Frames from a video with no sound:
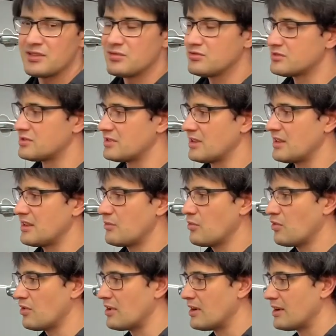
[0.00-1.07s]
use any
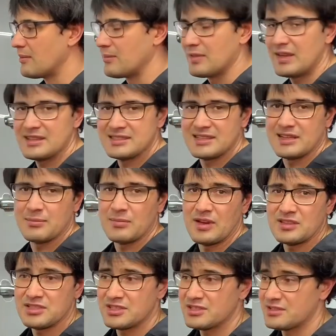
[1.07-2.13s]
more plastic
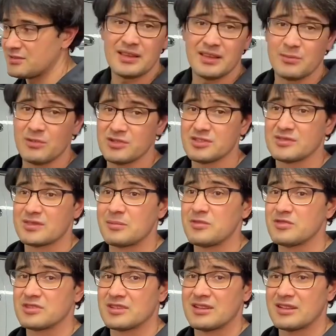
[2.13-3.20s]
mud shield. And most of them
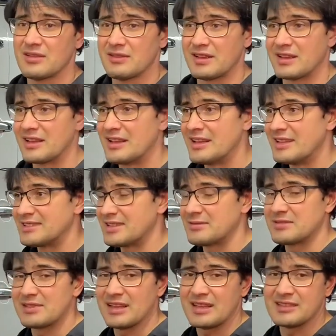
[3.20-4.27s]
use right now like
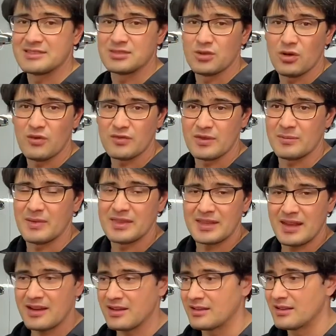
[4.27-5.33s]
something like soft
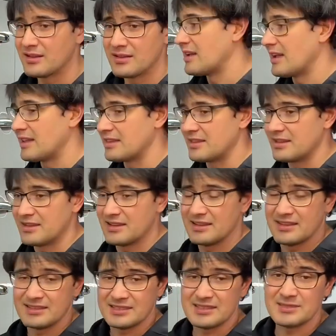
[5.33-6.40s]
material, and uh,
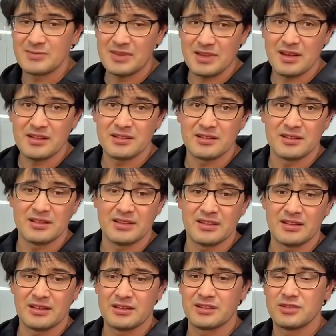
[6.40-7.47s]
this material
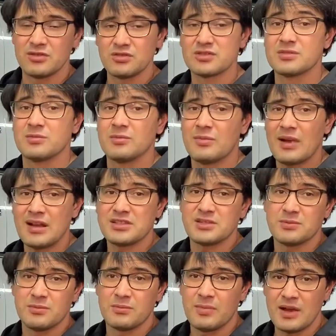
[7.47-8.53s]
reduce
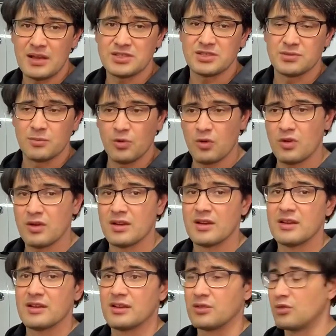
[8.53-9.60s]
much, much
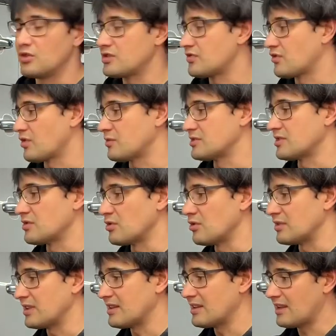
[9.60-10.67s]
more noise from the
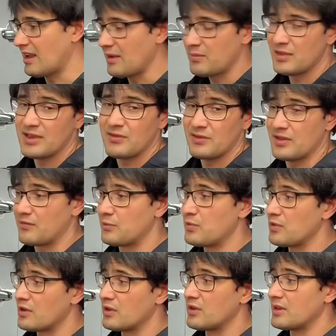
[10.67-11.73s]
road. And I believe if
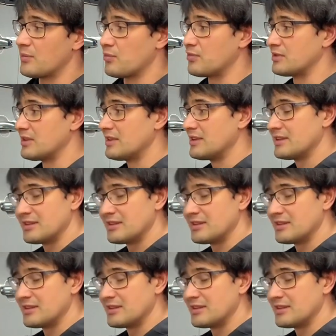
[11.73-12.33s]
Buick gonna put